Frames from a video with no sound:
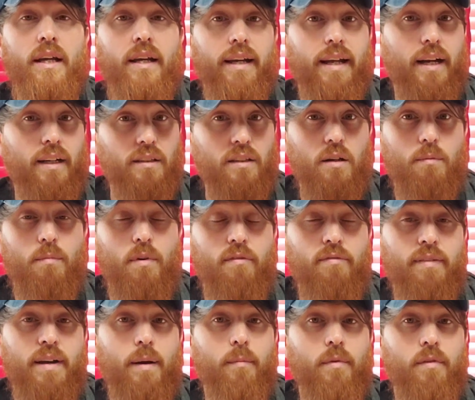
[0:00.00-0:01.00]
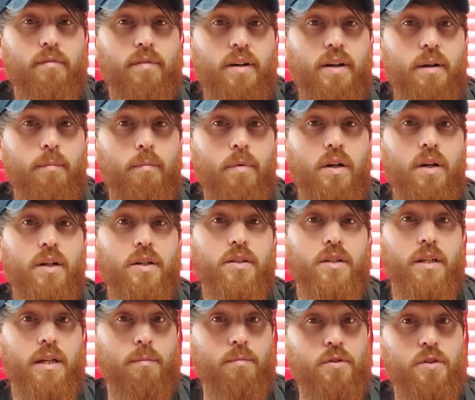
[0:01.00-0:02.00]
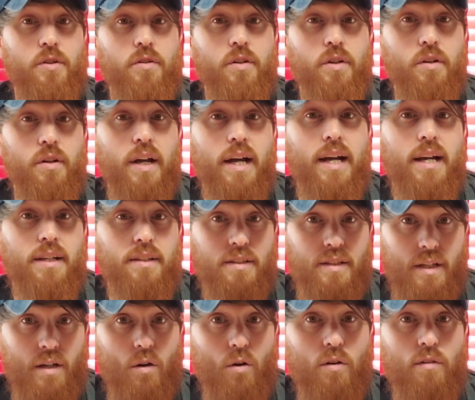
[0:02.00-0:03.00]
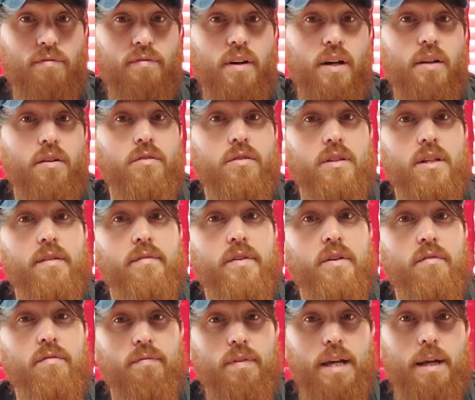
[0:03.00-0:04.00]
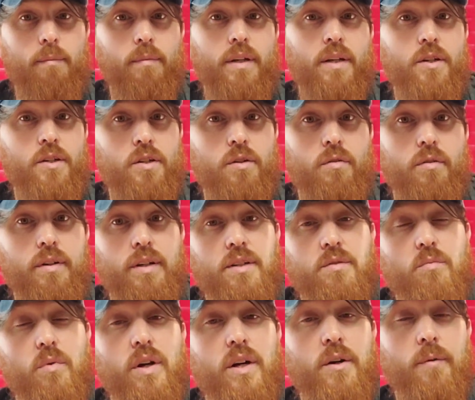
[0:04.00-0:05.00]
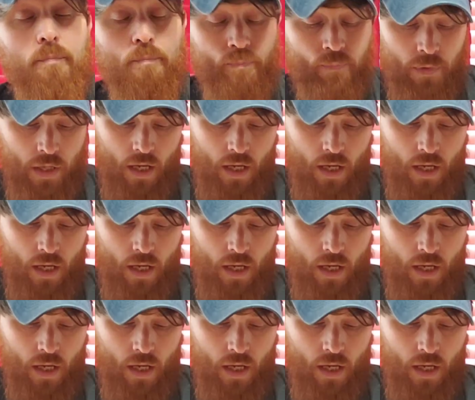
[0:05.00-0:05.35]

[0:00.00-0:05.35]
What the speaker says: And I love my family very much. And I'm sure you guys that are fathers love your family and children as well.